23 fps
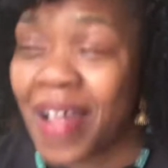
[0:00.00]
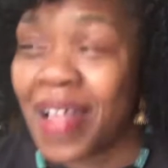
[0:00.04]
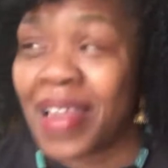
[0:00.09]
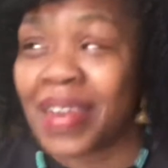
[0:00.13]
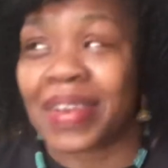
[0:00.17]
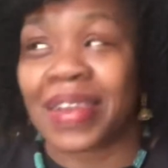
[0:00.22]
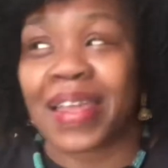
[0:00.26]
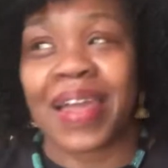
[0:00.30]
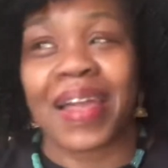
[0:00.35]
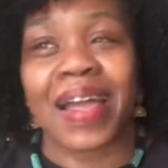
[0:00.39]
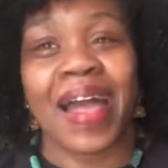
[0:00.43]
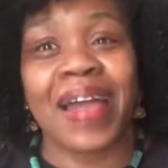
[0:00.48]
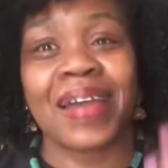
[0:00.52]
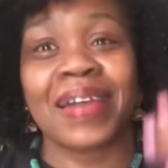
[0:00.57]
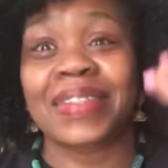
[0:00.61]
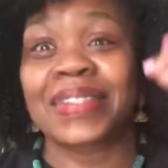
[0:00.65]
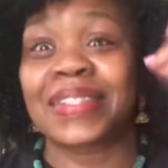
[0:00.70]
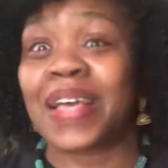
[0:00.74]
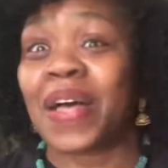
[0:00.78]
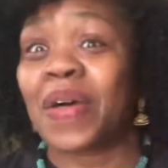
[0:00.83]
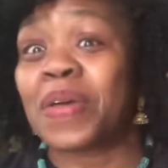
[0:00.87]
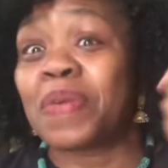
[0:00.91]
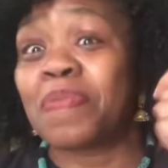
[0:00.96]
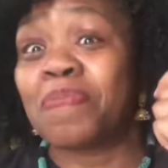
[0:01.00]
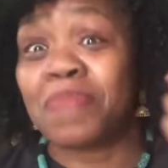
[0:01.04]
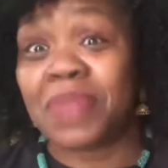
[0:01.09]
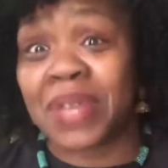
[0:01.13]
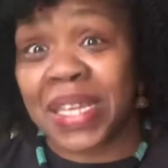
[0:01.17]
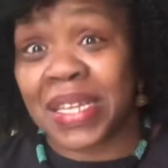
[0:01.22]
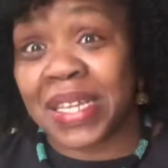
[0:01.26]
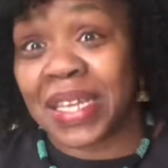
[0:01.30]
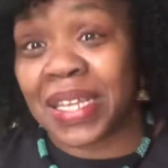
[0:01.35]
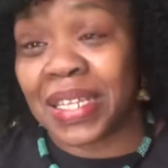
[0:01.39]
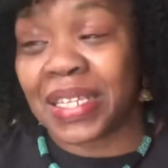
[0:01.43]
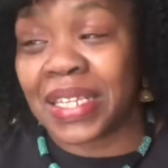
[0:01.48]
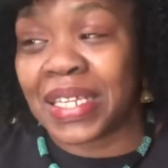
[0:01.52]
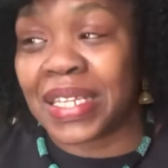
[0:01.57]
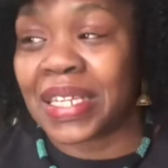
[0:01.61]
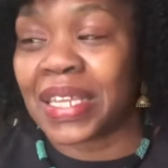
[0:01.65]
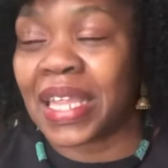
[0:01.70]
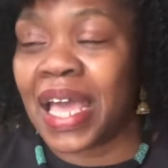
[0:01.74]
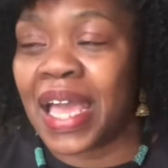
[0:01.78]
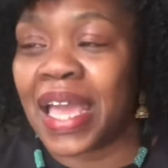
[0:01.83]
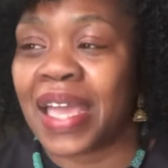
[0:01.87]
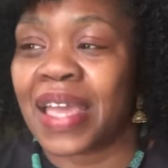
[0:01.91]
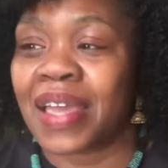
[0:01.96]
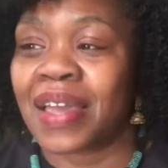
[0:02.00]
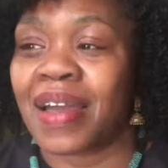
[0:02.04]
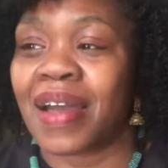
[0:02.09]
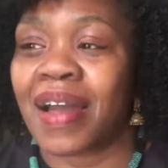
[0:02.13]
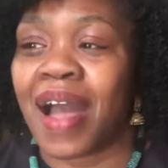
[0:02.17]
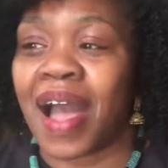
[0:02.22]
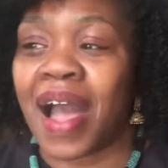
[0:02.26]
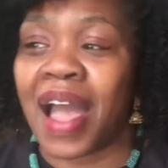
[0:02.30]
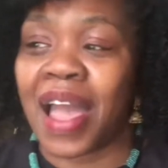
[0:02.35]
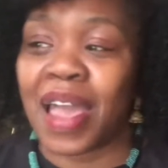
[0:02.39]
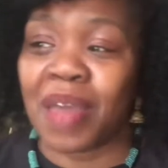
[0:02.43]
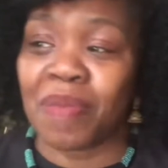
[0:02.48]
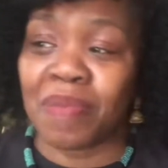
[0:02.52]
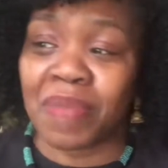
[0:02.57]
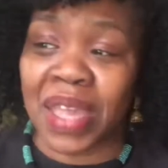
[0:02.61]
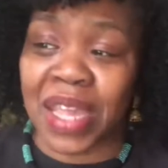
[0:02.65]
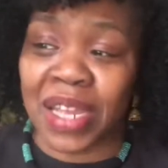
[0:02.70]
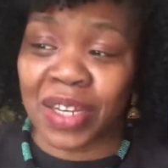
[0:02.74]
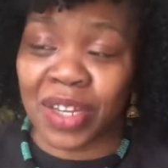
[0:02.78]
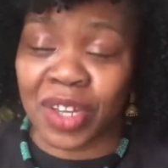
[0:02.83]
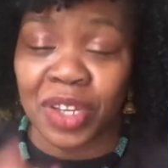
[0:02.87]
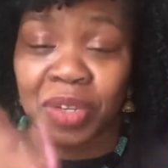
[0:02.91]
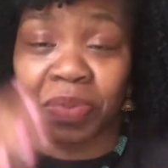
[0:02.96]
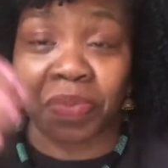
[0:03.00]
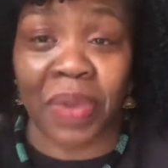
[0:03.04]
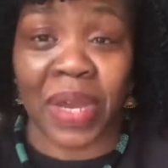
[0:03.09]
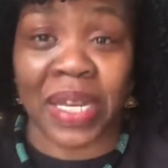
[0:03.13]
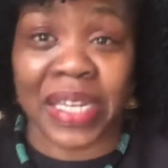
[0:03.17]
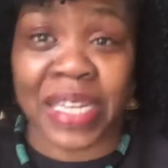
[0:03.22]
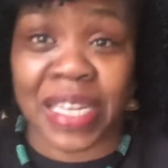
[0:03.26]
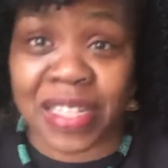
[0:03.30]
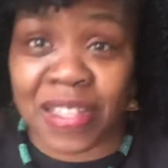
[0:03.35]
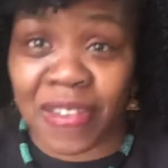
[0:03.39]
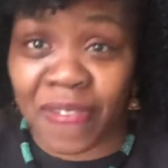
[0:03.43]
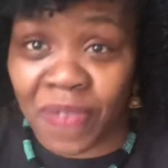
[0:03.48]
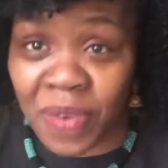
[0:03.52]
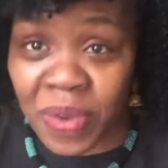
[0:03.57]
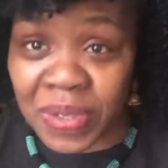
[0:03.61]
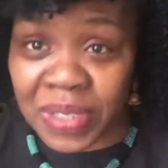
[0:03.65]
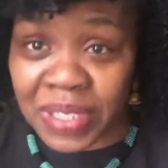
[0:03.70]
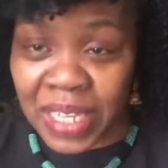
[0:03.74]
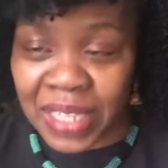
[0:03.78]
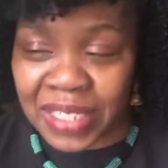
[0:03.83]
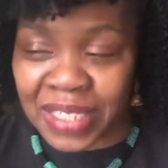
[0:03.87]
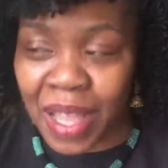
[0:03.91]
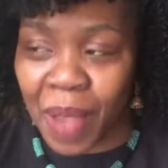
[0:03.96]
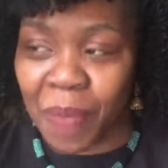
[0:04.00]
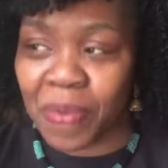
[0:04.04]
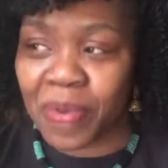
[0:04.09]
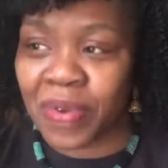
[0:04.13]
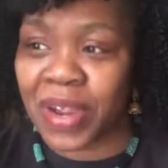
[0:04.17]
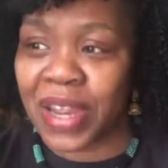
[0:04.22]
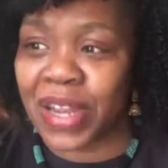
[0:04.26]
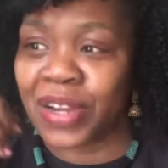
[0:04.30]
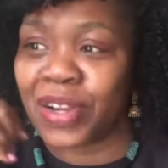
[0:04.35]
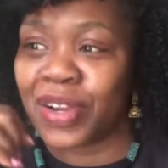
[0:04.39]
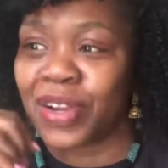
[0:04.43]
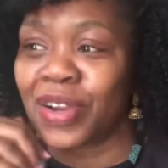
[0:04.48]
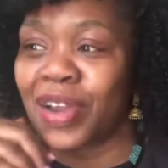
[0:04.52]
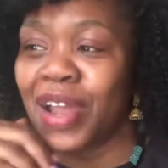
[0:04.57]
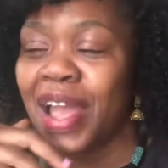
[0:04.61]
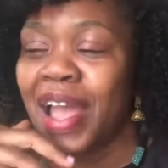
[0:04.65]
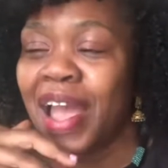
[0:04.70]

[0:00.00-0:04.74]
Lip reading: Like, I could tell immediately. Like, I made good money as a phone sex operator,